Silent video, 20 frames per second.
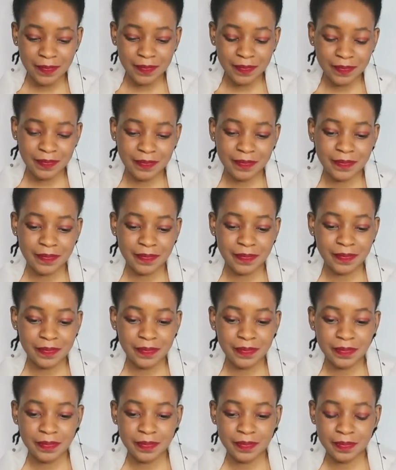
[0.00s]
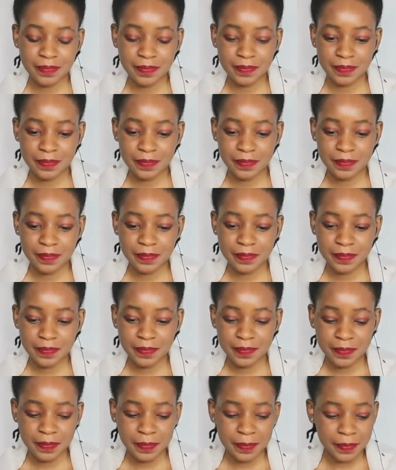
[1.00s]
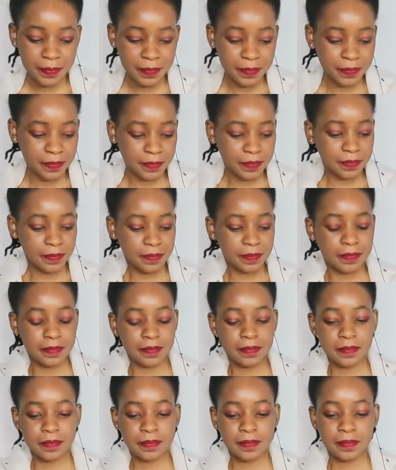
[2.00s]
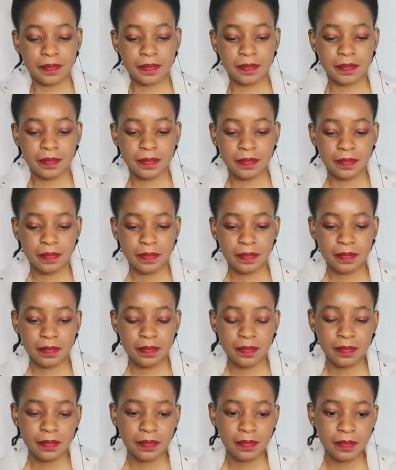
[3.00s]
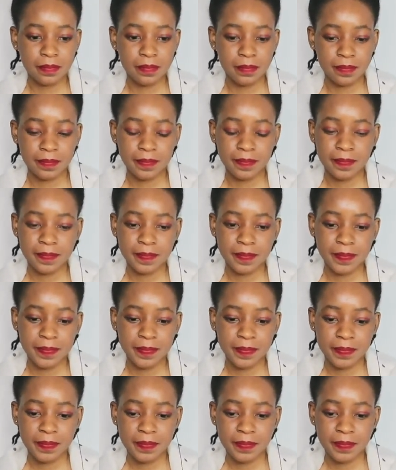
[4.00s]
Nobody speaks.